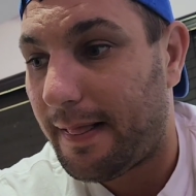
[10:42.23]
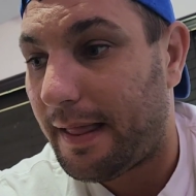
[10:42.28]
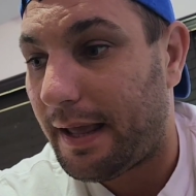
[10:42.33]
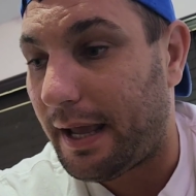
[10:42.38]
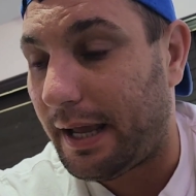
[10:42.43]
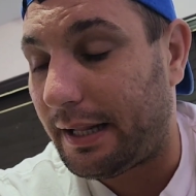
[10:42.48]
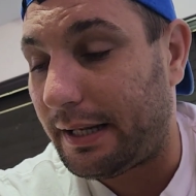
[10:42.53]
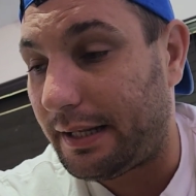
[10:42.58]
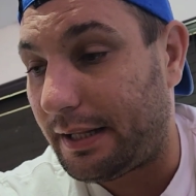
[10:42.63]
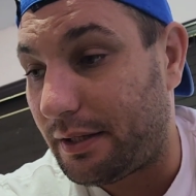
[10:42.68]

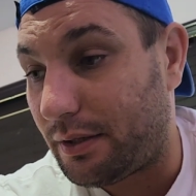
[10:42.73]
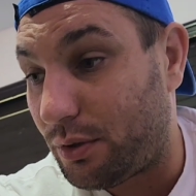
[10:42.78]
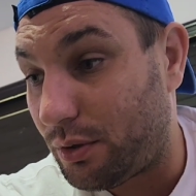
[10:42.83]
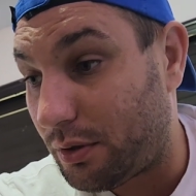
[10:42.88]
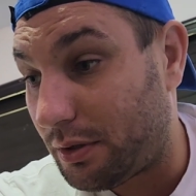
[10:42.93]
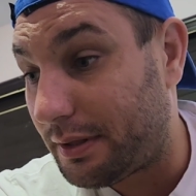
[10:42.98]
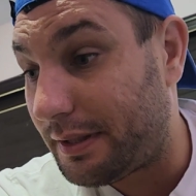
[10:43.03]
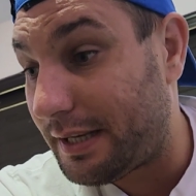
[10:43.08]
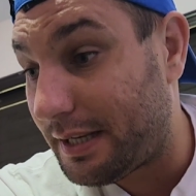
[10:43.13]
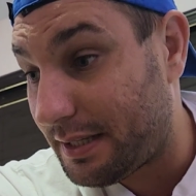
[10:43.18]
And
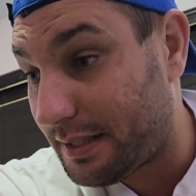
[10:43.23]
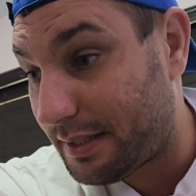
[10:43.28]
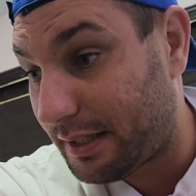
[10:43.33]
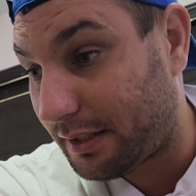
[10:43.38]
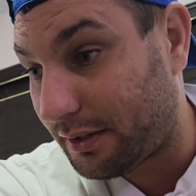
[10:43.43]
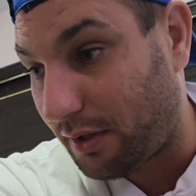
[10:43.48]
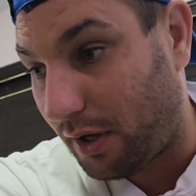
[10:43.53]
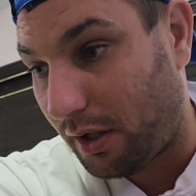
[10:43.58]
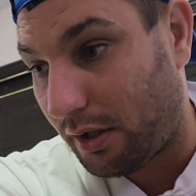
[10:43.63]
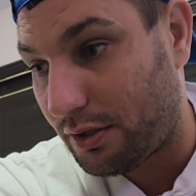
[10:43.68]
then this
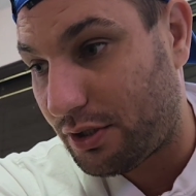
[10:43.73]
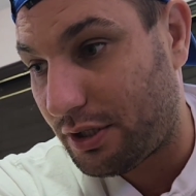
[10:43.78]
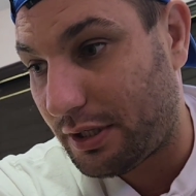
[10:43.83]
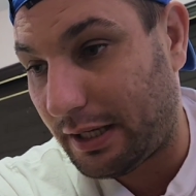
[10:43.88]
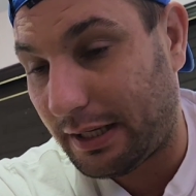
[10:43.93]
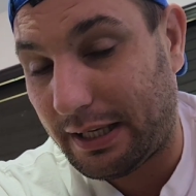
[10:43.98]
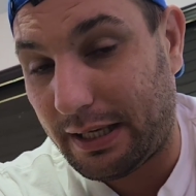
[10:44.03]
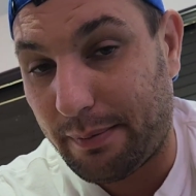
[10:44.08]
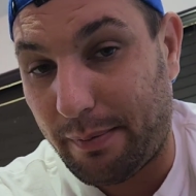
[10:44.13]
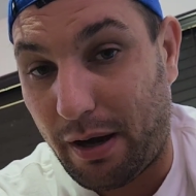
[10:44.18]
technology
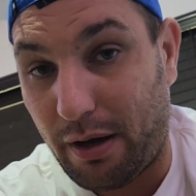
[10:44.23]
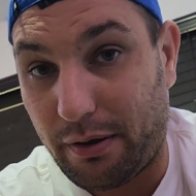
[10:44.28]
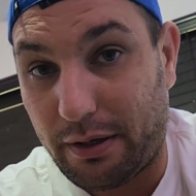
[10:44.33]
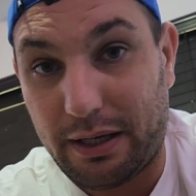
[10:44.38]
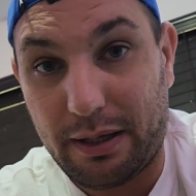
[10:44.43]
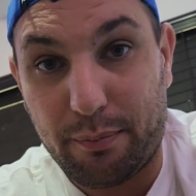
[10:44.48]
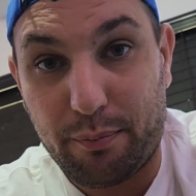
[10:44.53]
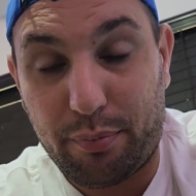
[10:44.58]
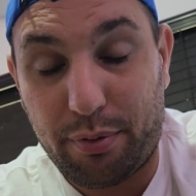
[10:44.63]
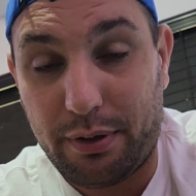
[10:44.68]
that came out, it
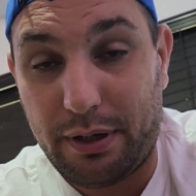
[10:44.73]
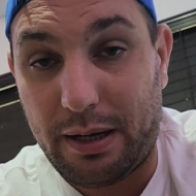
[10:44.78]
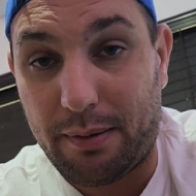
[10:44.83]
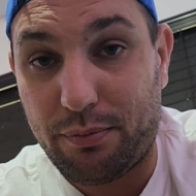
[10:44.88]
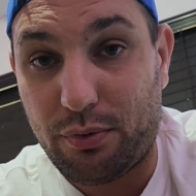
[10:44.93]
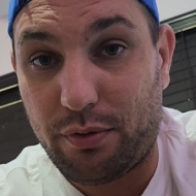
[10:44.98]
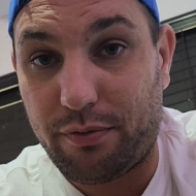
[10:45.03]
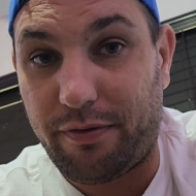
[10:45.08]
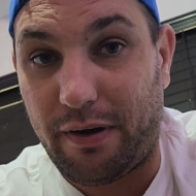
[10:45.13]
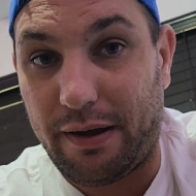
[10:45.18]
can print up
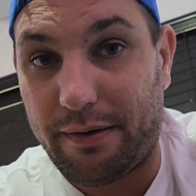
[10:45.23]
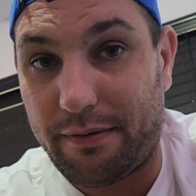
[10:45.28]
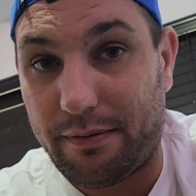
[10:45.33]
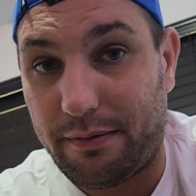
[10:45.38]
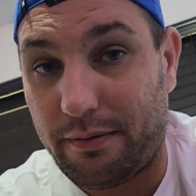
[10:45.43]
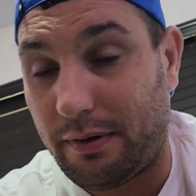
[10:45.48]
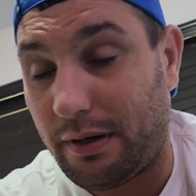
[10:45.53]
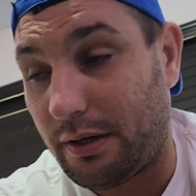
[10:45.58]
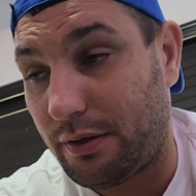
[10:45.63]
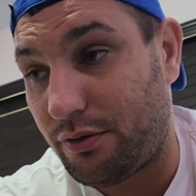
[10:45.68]
to
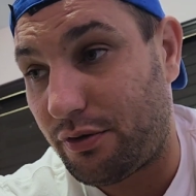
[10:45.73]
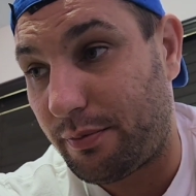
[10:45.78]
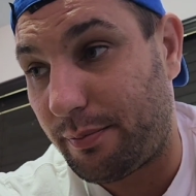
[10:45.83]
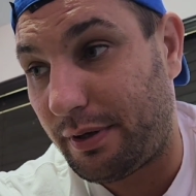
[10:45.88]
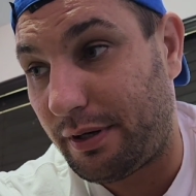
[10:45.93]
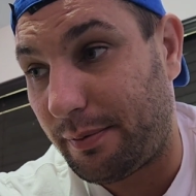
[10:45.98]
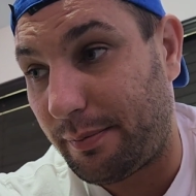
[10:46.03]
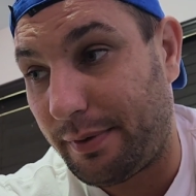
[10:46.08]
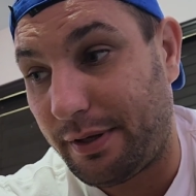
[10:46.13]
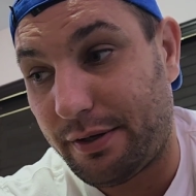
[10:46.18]
500
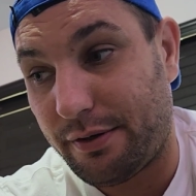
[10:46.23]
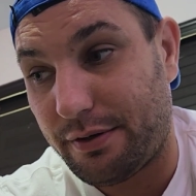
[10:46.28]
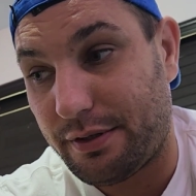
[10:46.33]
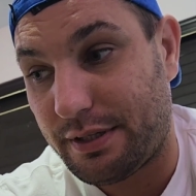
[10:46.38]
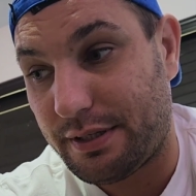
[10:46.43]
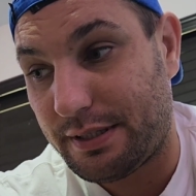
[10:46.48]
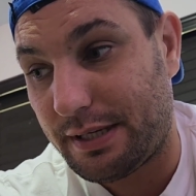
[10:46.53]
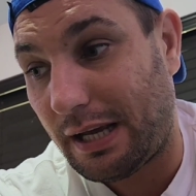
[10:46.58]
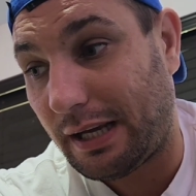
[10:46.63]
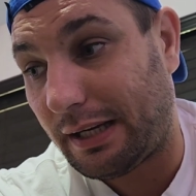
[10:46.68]
millimeters a
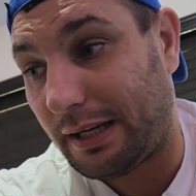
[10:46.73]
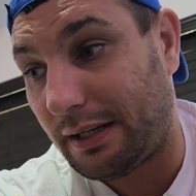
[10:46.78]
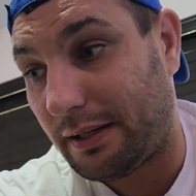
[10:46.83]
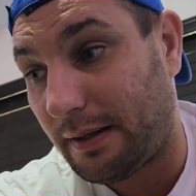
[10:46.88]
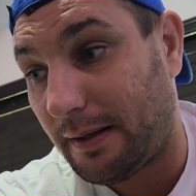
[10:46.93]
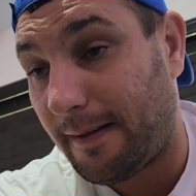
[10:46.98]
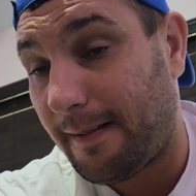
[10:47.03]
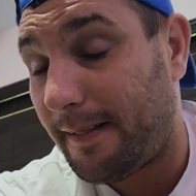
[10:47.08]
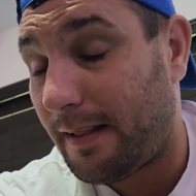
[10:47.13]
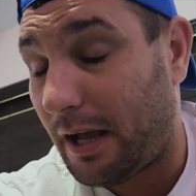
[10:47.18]
second.
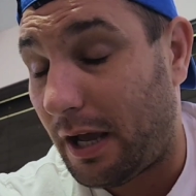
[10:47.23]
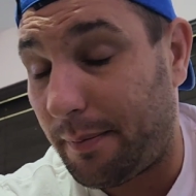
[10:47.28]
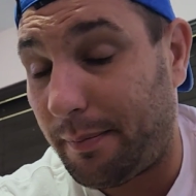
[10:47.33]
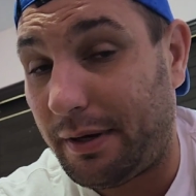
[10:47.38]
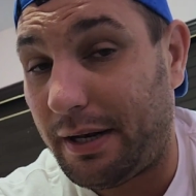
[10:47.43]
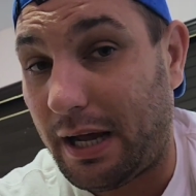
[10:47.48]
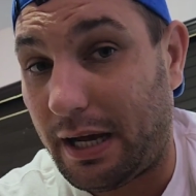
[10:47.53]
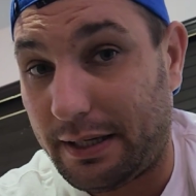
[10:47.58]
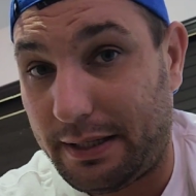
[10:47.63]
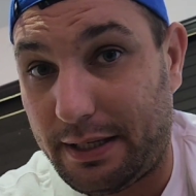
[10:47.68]
I mean,
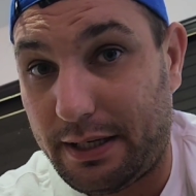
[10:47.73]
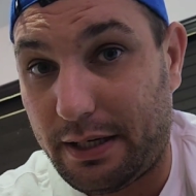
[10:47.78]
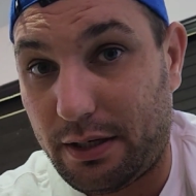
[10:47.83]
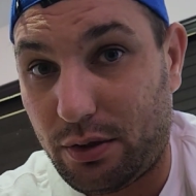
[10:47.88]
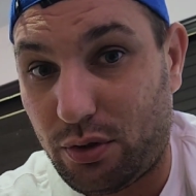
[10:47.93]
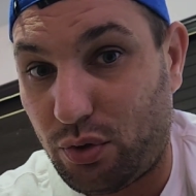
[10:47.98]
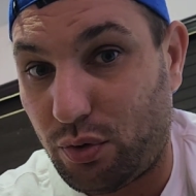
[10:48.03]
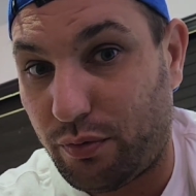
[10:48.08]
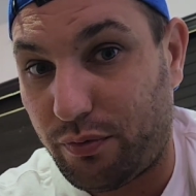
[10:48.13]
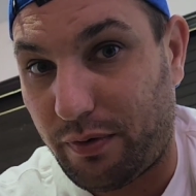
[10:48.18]
I did it
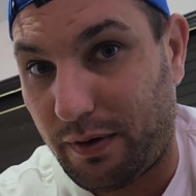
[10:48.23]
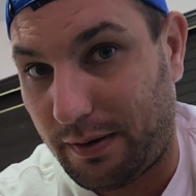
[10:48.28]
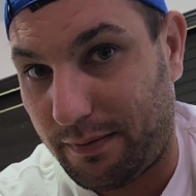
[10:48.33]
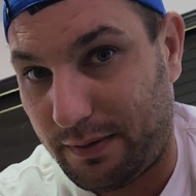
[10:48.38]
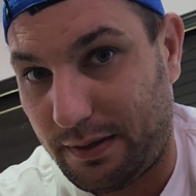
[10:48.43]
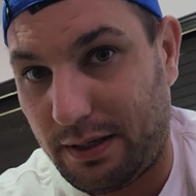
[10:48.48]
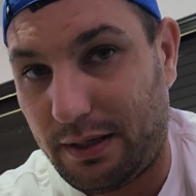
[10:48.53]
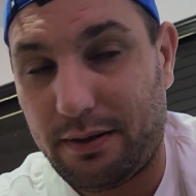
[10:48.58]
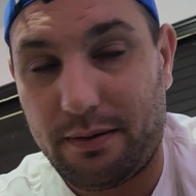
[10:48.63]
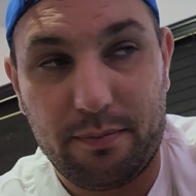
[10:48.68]

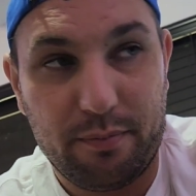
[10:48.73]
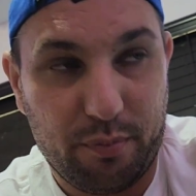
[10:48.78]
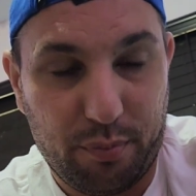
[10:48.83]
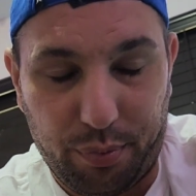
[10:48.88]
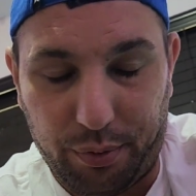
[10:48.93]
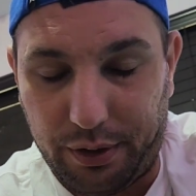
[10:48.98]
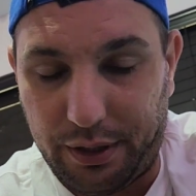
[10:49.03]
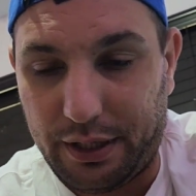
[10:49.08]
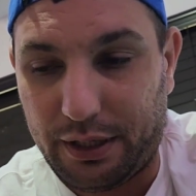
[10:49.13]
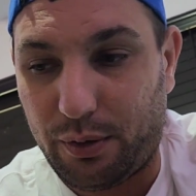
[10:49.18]
250,
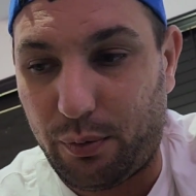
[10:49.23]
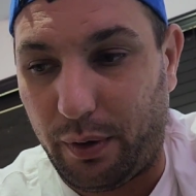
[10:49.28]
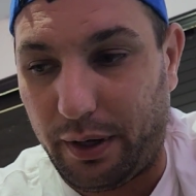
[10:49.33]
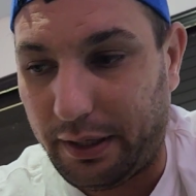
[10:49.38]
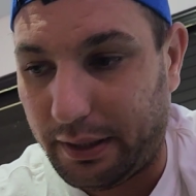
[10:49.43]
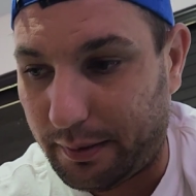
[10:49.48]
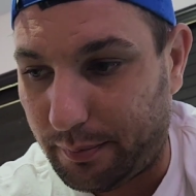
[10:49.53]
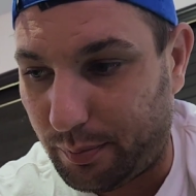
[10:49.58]
pretty quick.